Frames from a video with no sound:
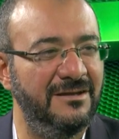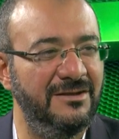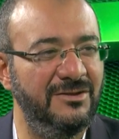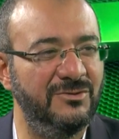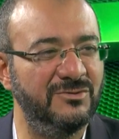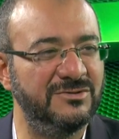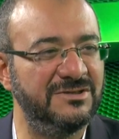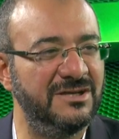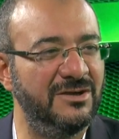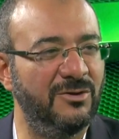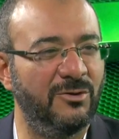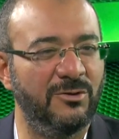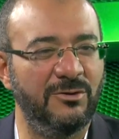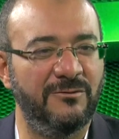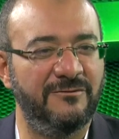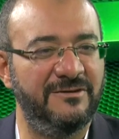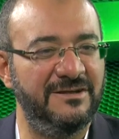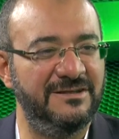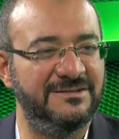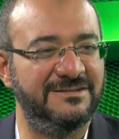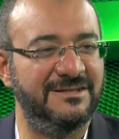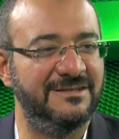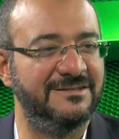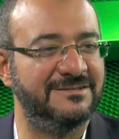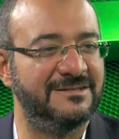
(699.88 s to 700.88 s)
using all of
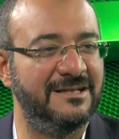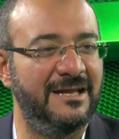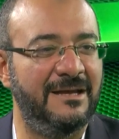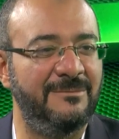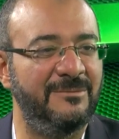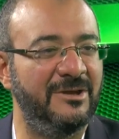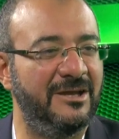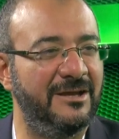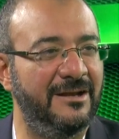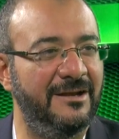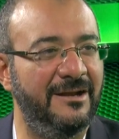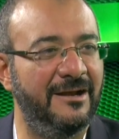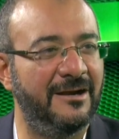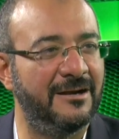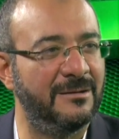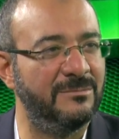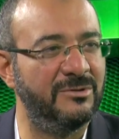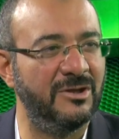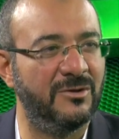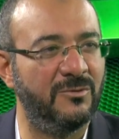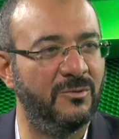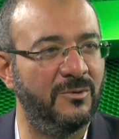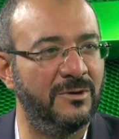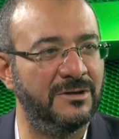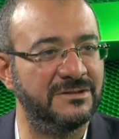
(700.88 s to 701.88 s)
these Islamic and
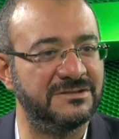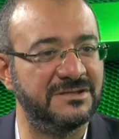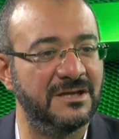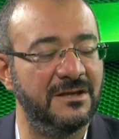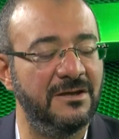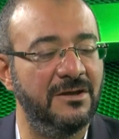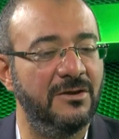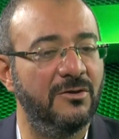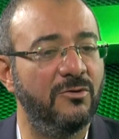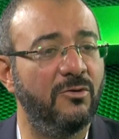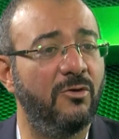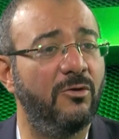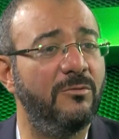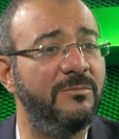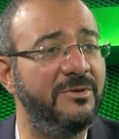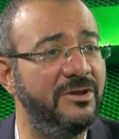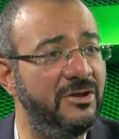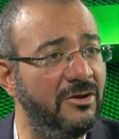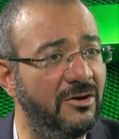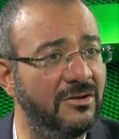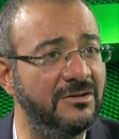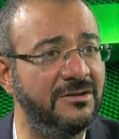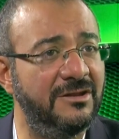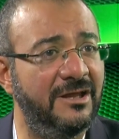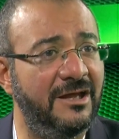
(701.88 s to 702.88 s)
Arabic words, go
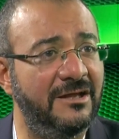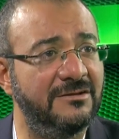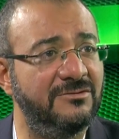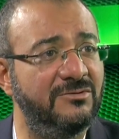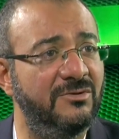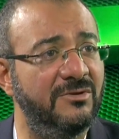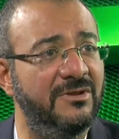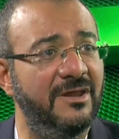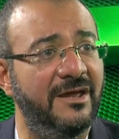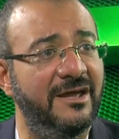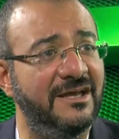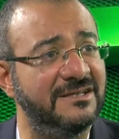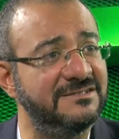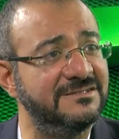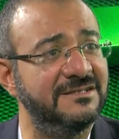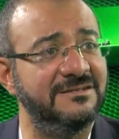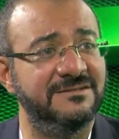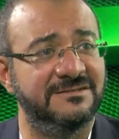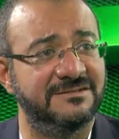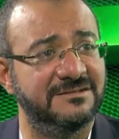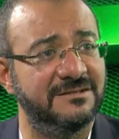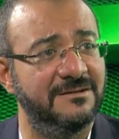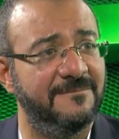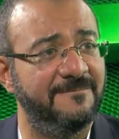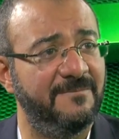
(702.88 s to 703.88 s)
beyond that to the
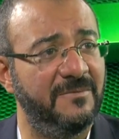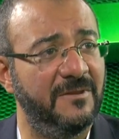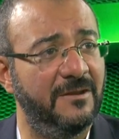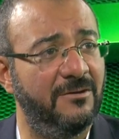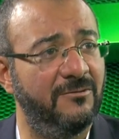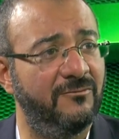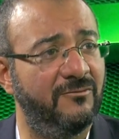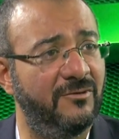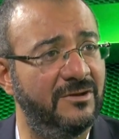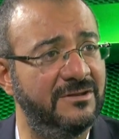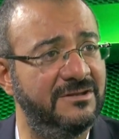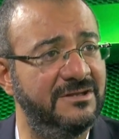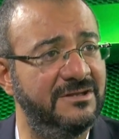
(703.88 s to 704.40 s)
essence of, absolutely, what